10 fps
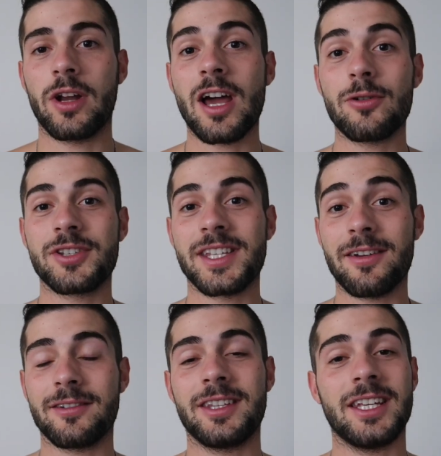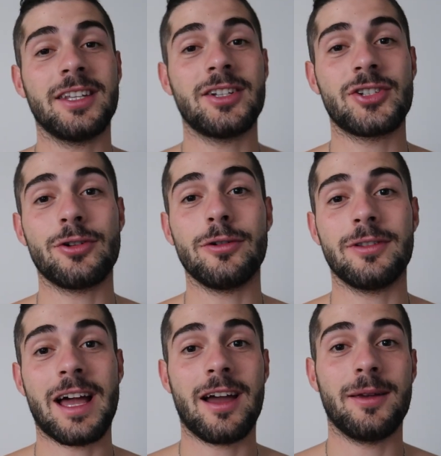When I was 17 years
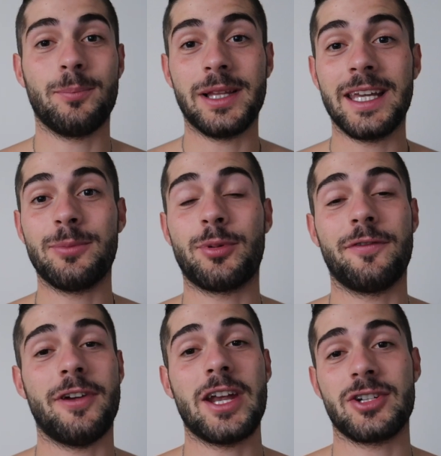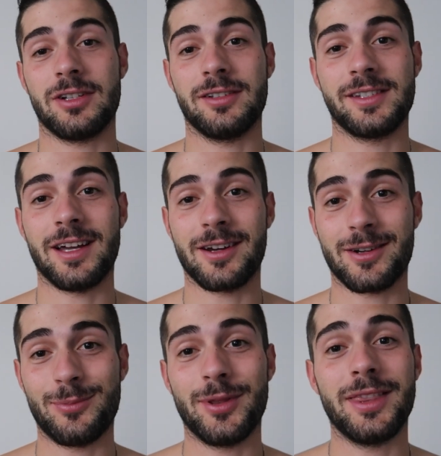old, I played professional
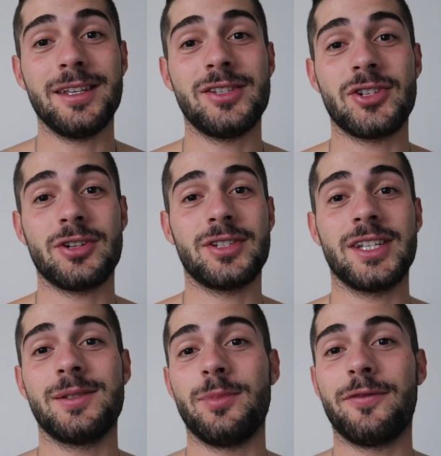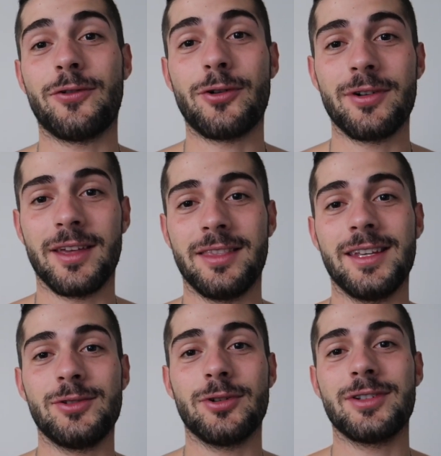soccer. But this jersey is before that.
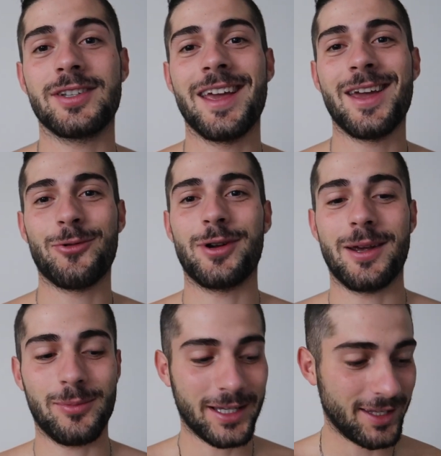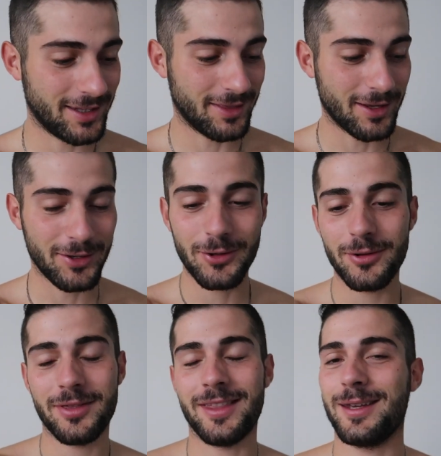This was when I played in the
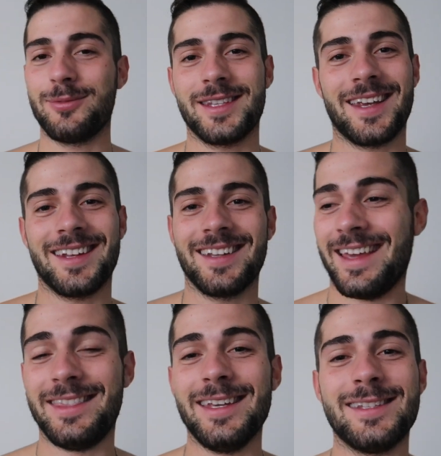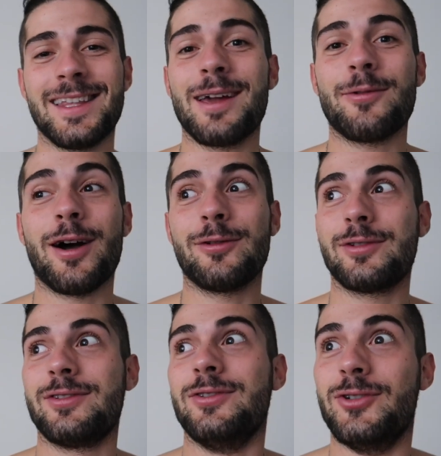youth teams, and at this time I
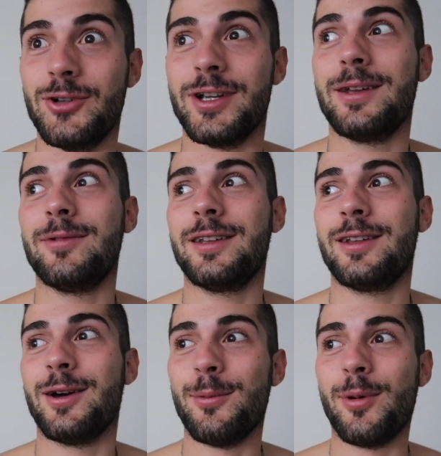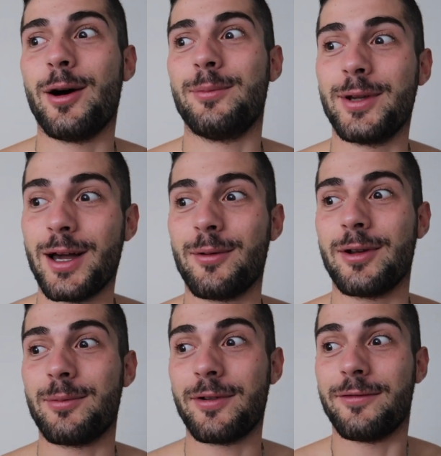was dreaming about
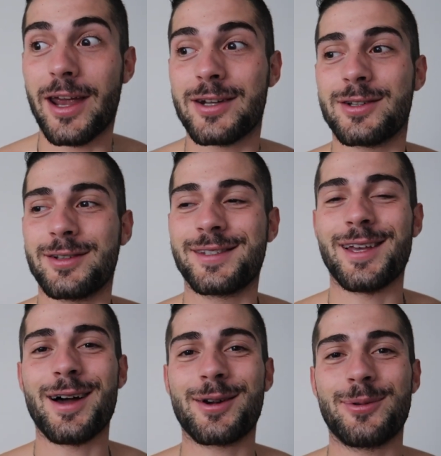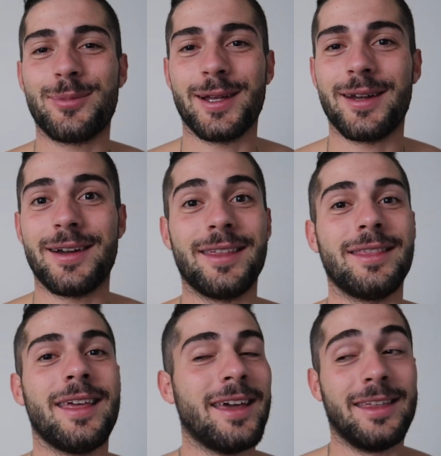becoming a professional soccer player, and
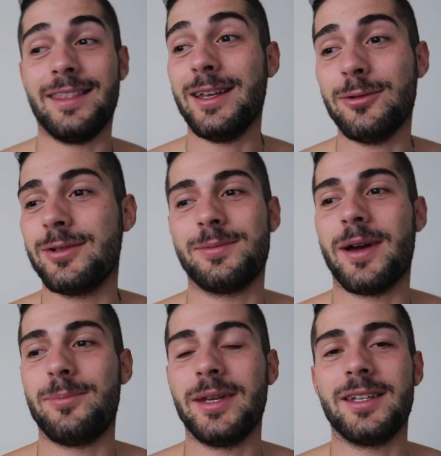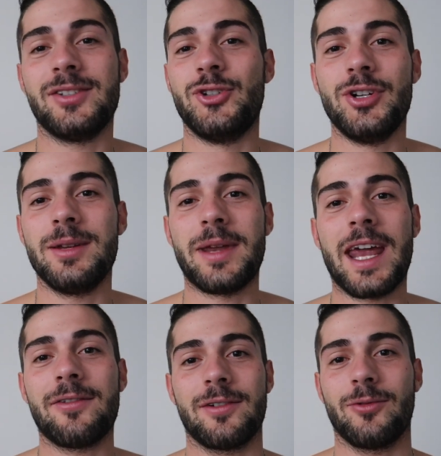that was my biggest dream
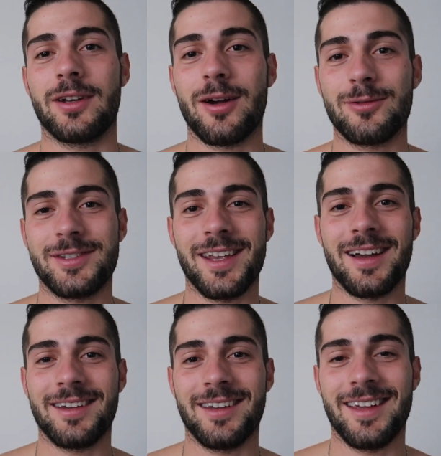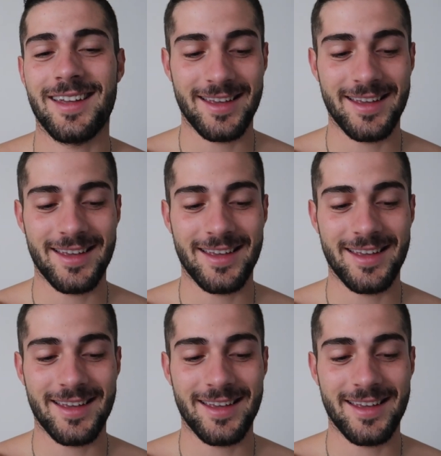ever when I was young.